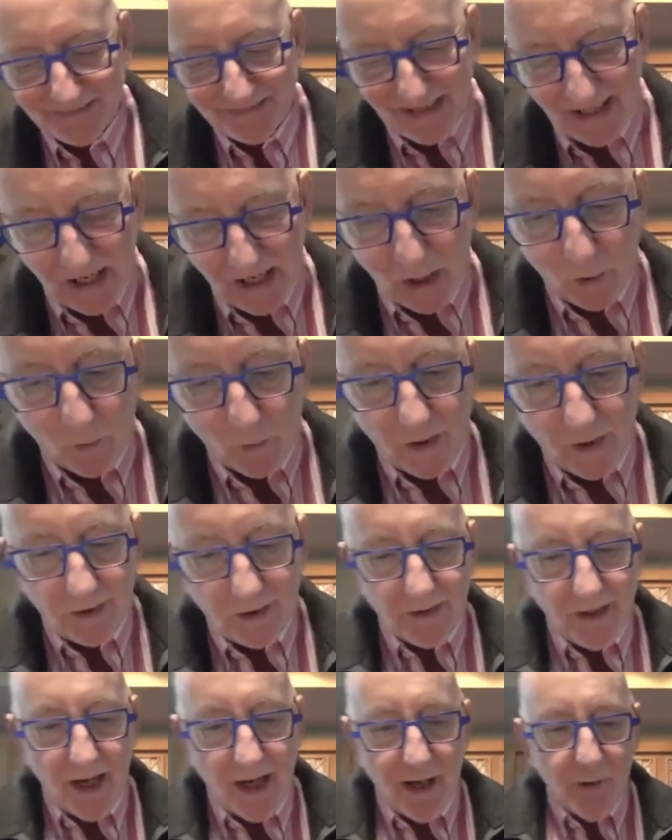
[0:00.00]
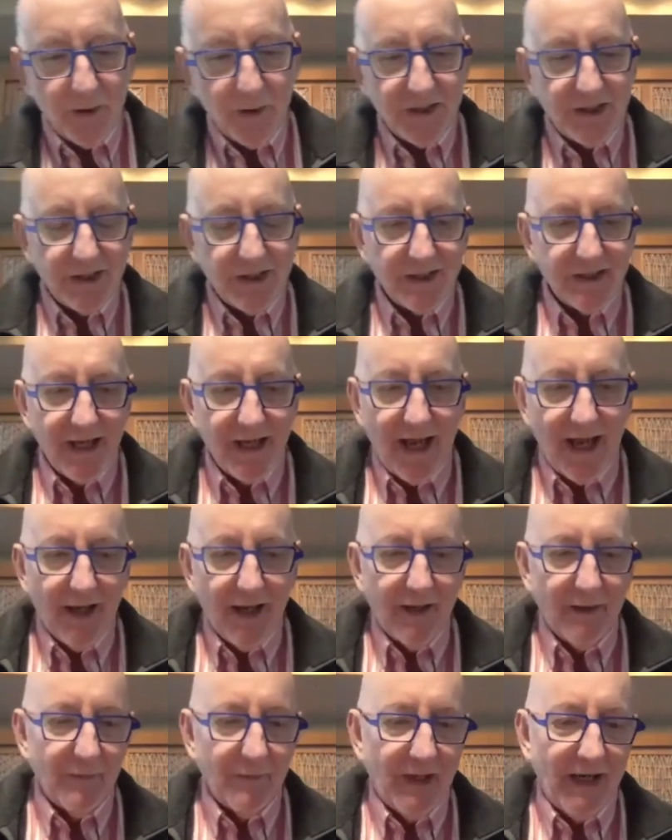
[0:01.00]
Well, I was
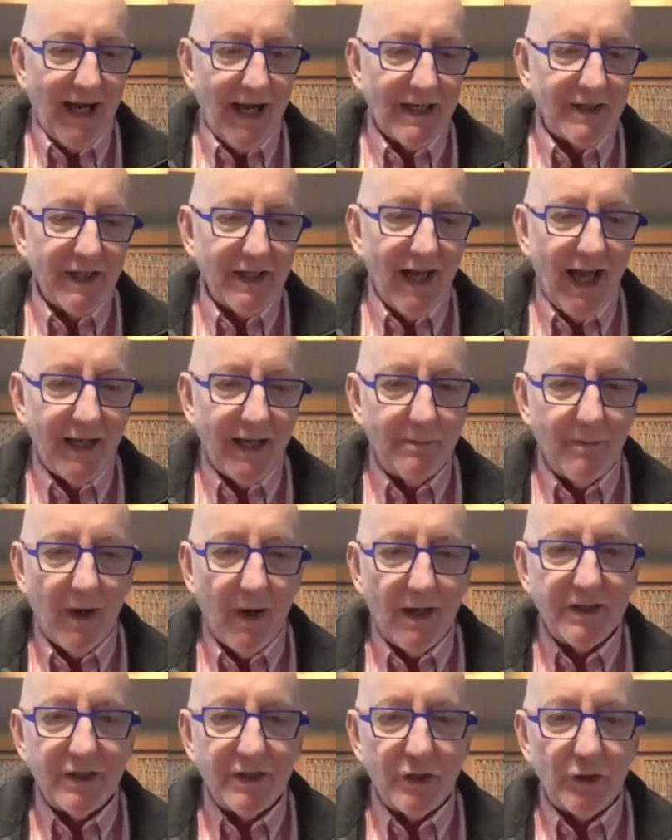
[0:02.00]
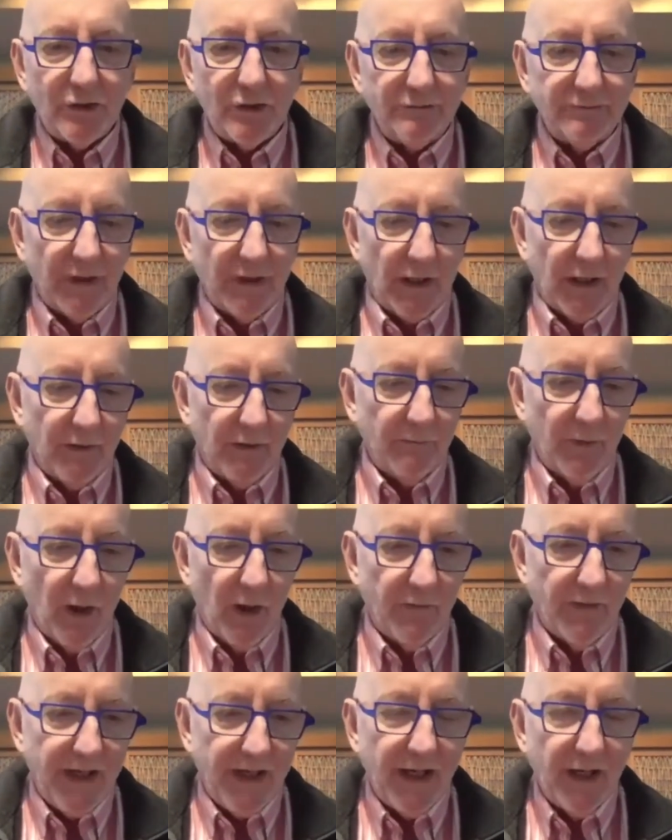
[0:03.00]
an acting headmaster of an
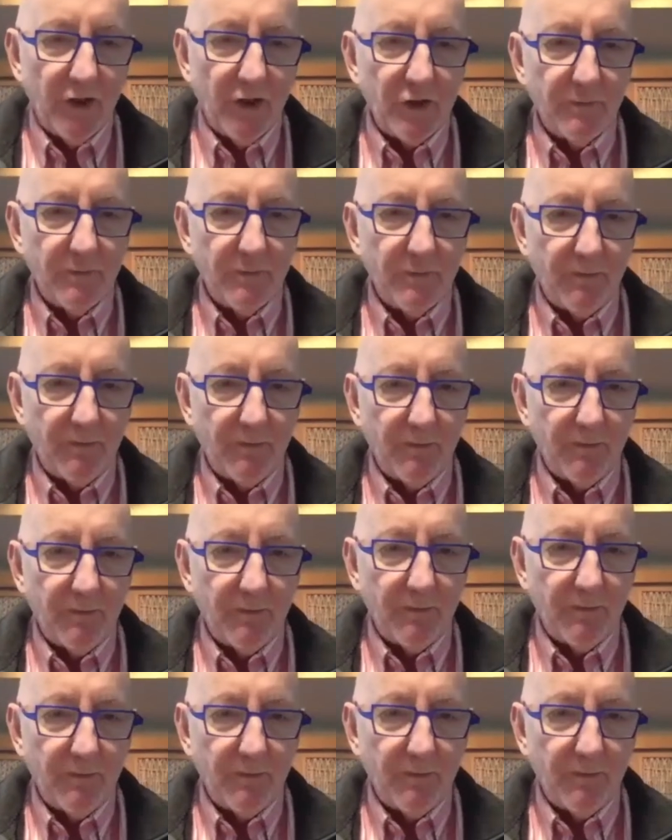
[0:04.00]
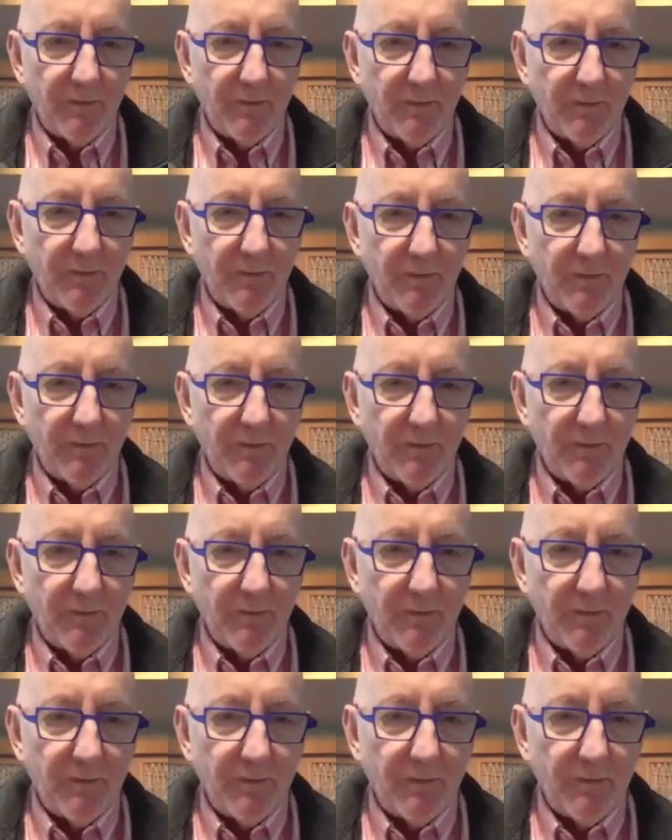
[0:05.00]
English public school.
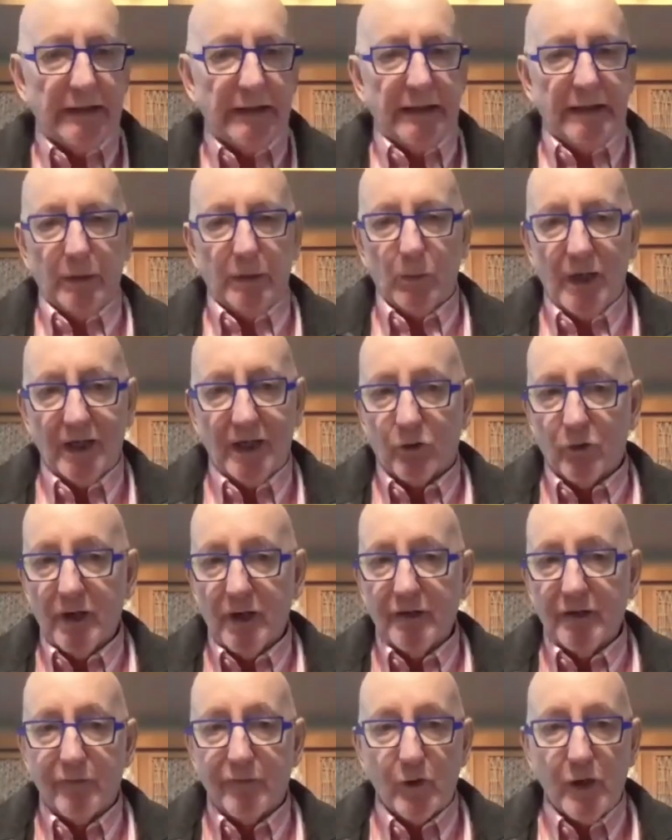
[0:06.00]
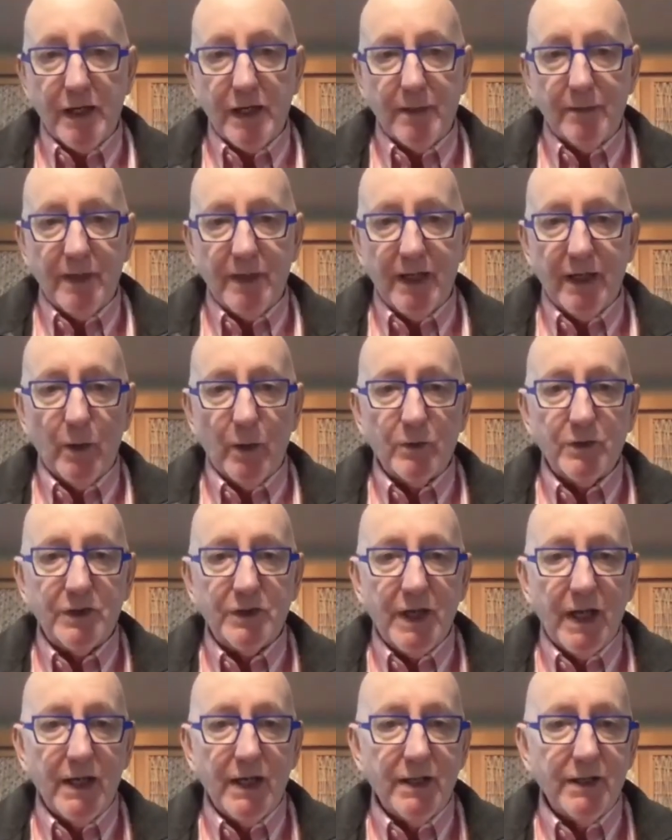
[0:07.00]
We had great freedom in those
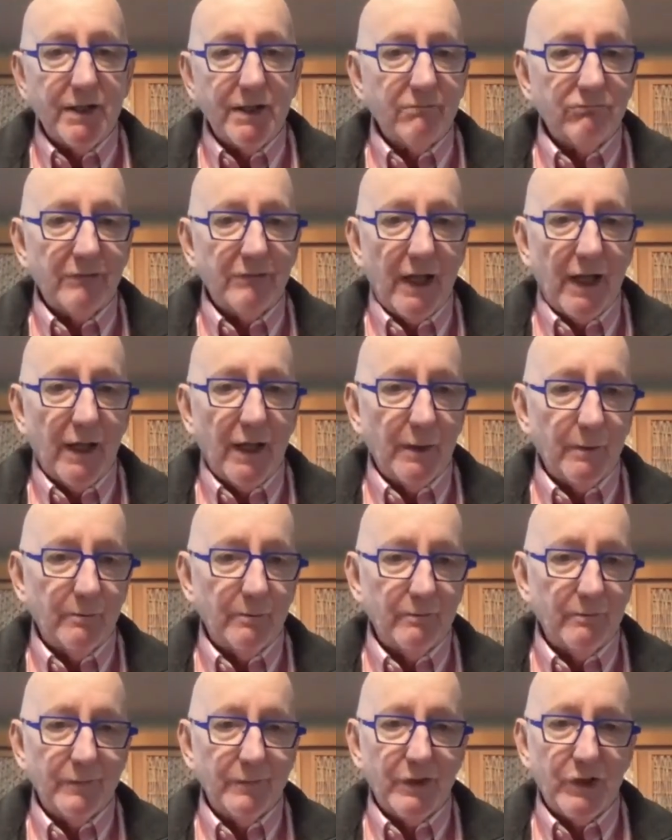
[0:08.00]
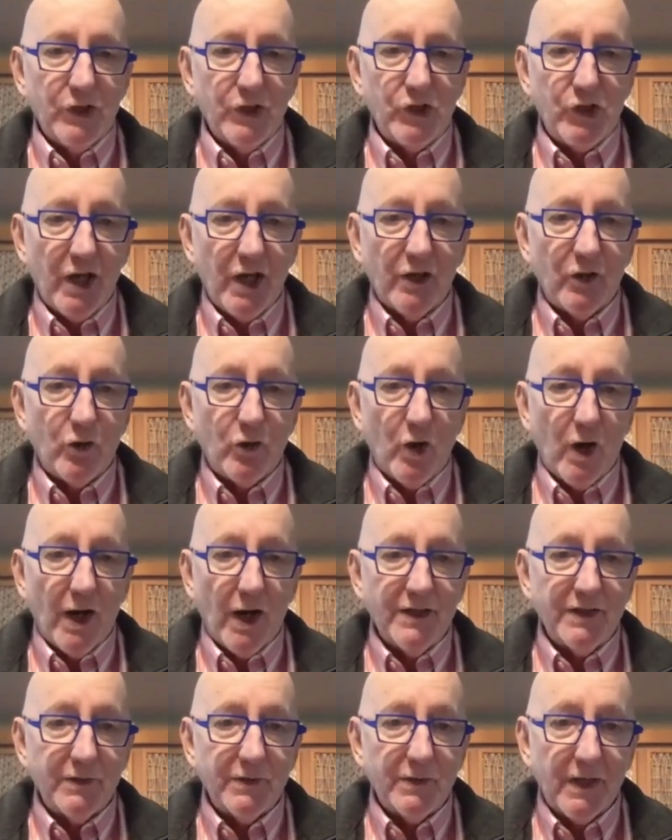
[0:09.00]
days to share
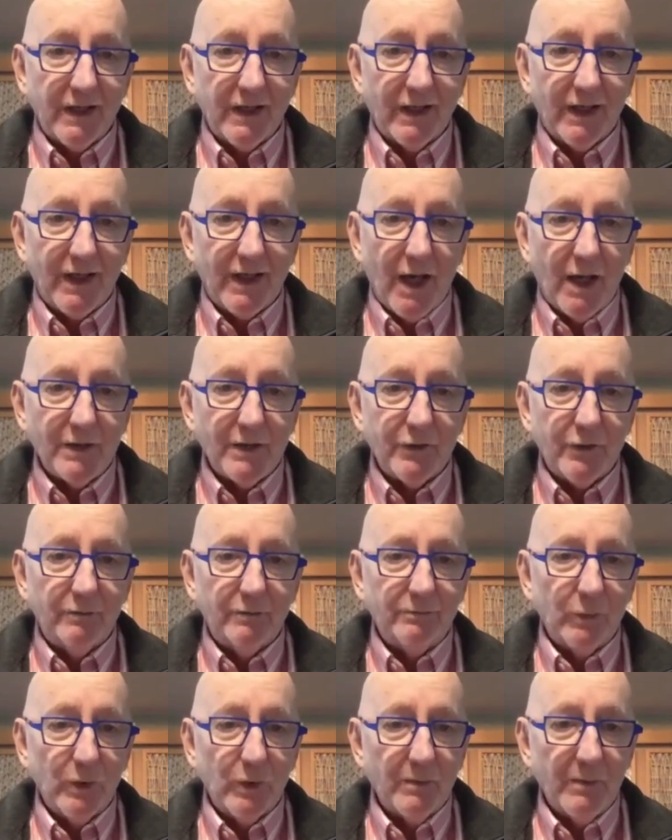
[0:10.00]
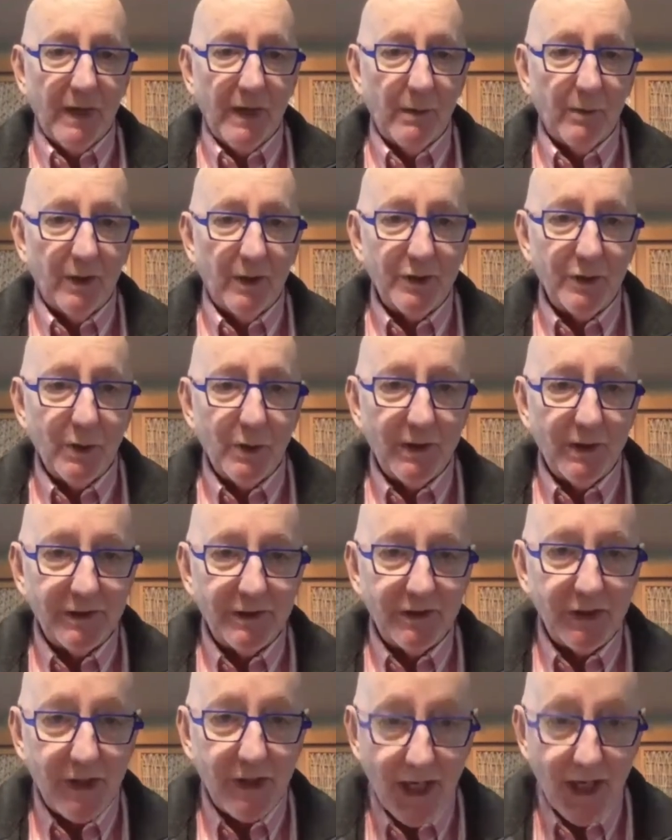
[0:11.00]
Christ in the term. Wouldn't be able to do it
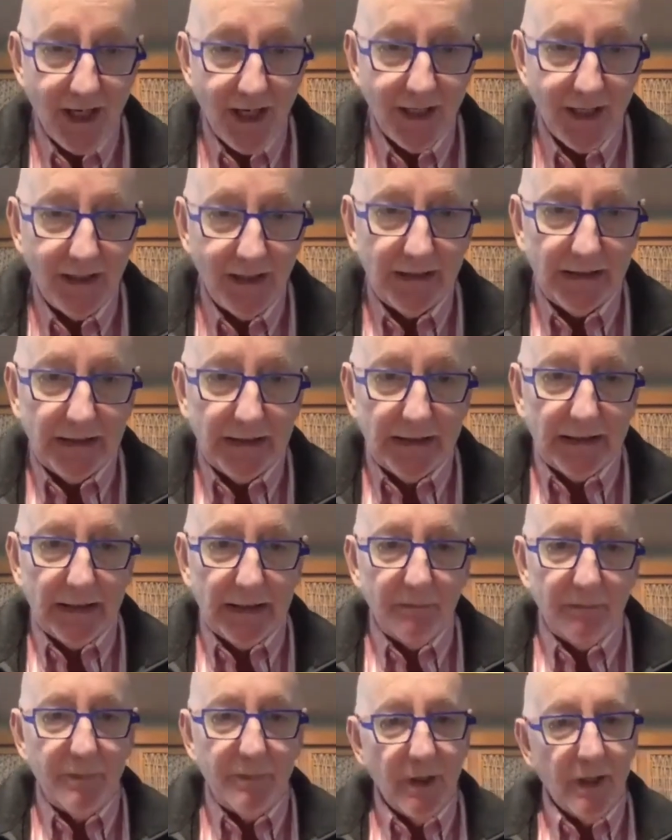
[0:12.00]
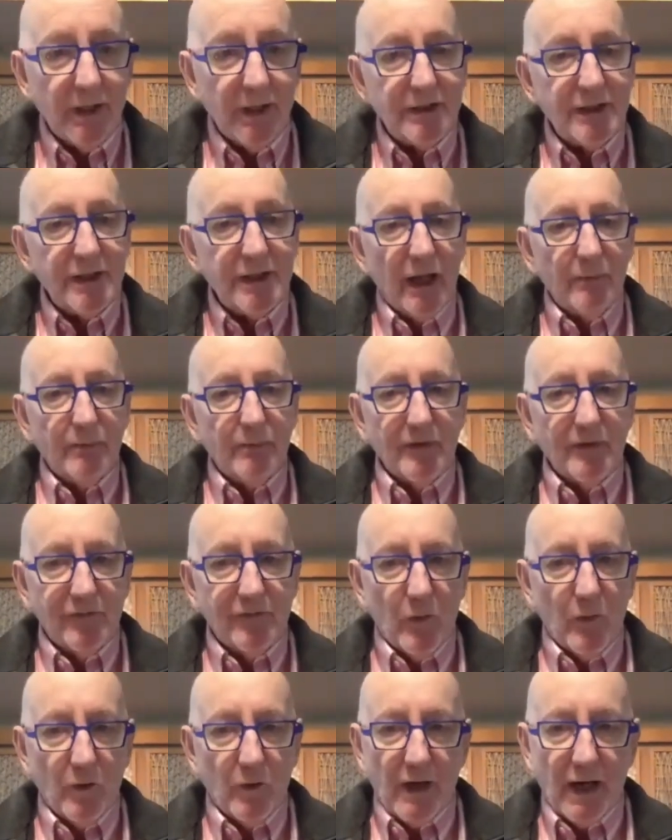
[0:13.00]
today. But
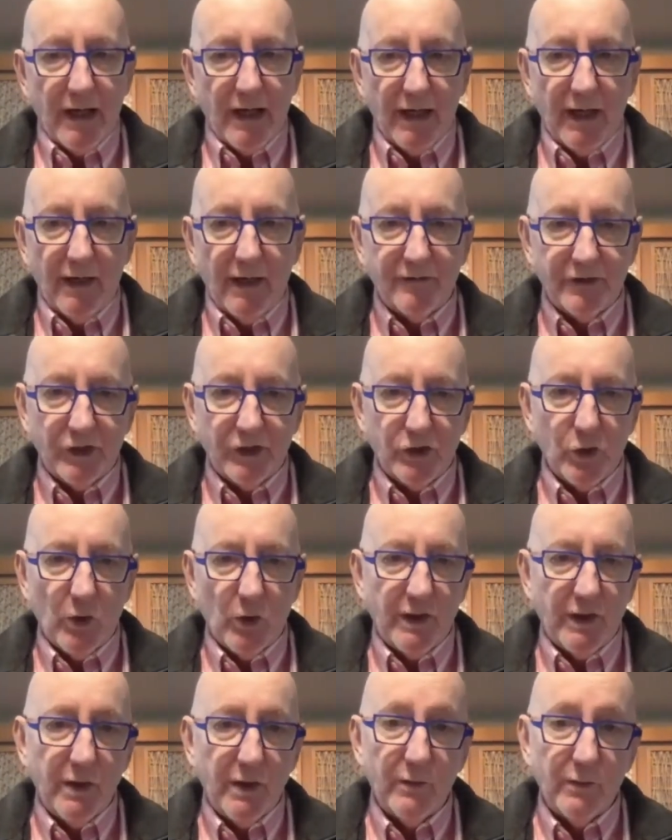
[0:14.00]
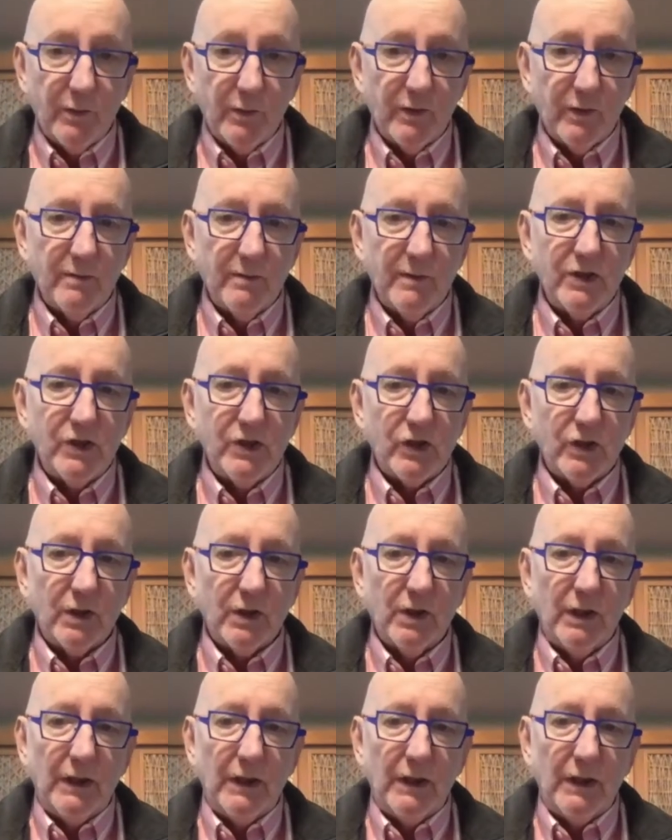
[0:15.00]
before I left to join Youth with a Mission,